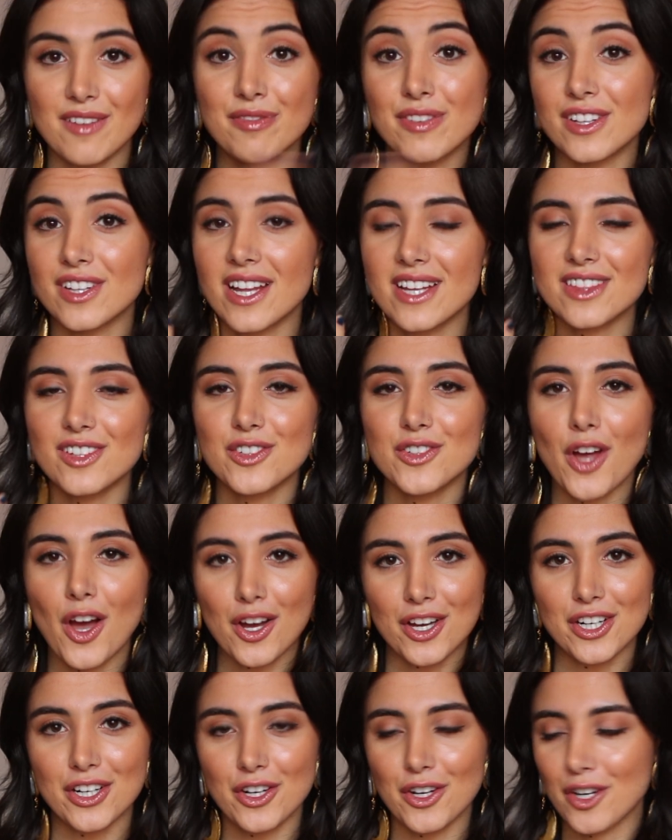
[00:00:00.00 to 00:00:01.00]
feel like they're
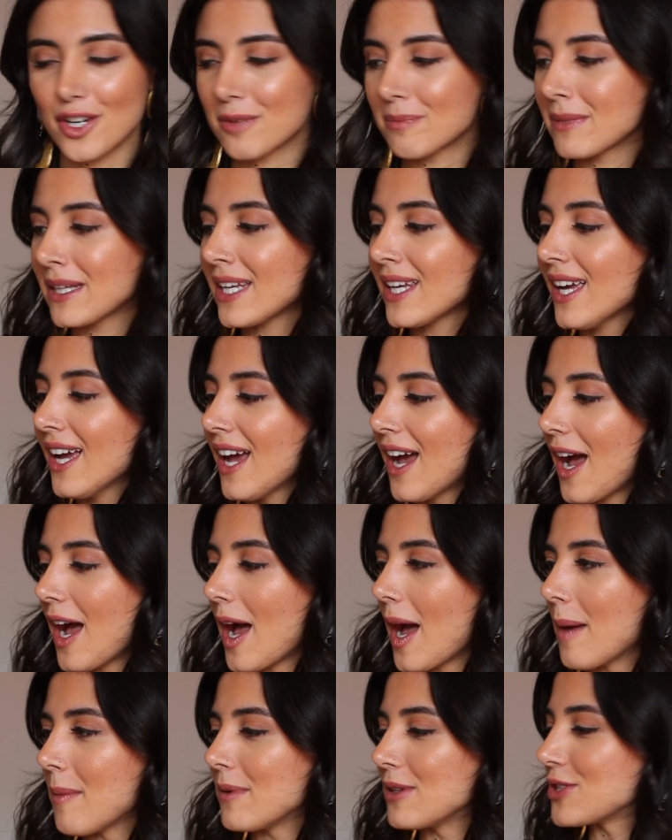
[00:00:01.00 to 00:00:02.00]
not gonna hurt me.
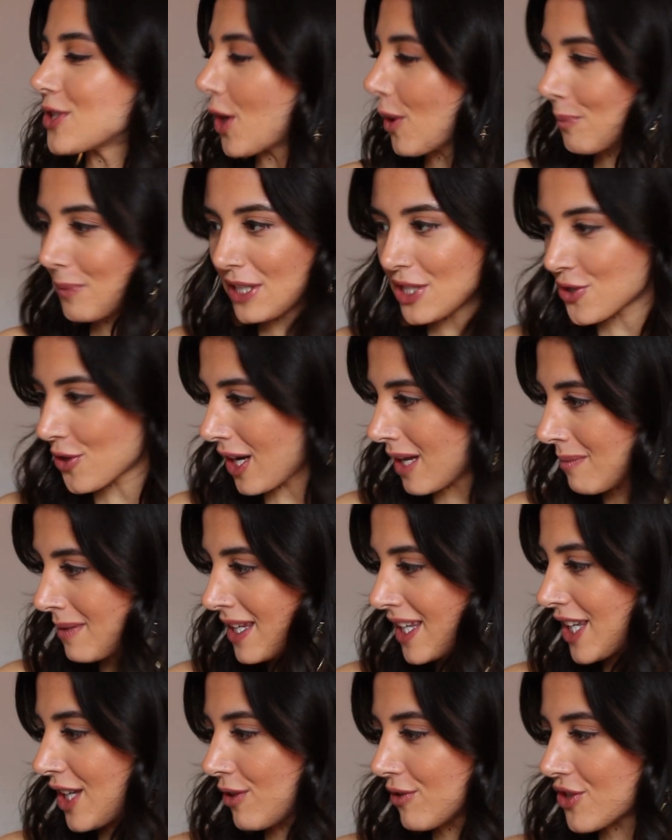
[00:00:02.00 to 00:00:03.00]
Don't be
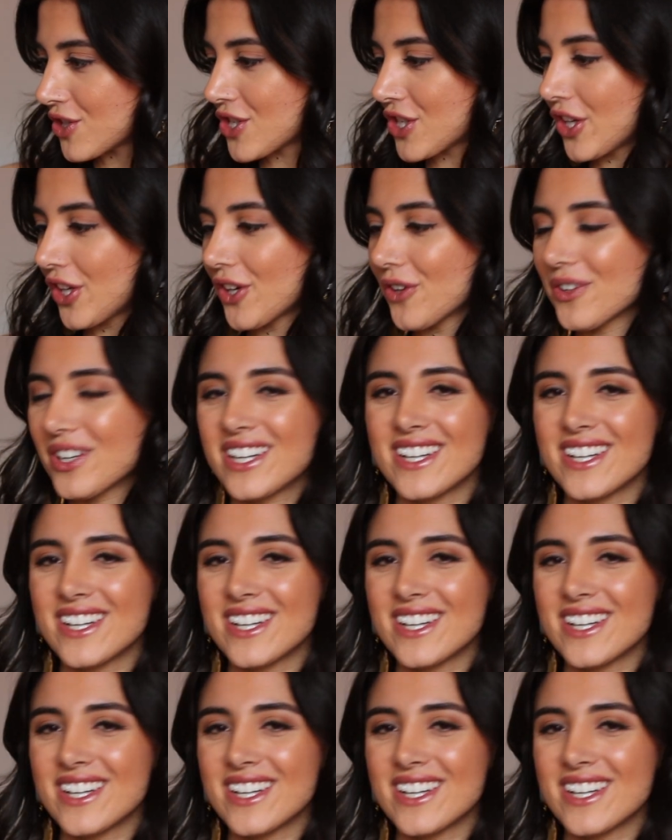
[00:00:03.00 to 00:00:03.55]
trainy, cute shoe.